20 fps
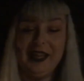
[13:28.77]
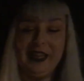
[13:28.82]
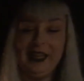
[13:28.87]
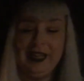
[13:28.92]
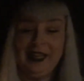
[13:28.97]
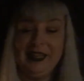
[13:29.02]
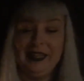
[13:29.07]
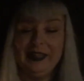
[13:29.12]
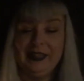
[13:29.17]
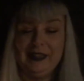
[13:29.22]

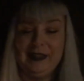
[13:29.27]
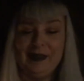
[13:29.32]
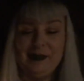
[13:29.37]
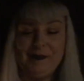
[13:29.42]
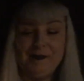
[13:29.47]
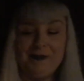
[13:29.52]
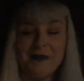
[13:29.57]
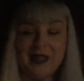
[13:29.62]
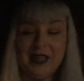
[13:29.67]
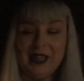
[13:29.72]
and
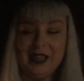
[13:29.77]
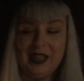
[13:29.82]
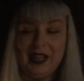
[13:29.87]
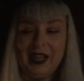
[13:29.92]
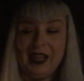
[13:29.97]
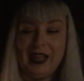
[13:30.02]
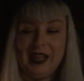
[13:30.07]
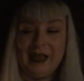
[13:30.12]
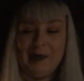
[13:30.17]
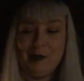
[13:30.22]

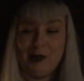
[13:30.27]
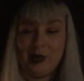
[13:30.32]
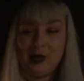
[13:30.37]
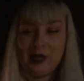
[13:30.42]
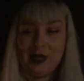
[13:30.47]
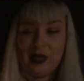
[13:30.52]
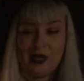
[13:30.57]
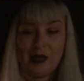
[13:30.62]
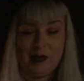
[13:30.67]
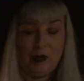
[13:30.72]
I
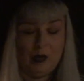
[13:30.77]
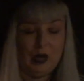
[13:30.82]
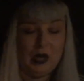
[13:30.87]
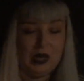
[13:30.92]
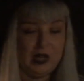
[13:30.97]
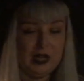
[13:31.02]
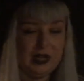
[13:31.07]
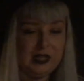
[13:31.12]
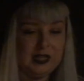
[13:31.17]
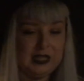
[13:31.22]

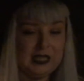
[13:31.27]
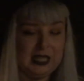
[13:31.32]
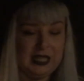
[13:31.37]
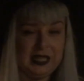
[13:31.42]
parked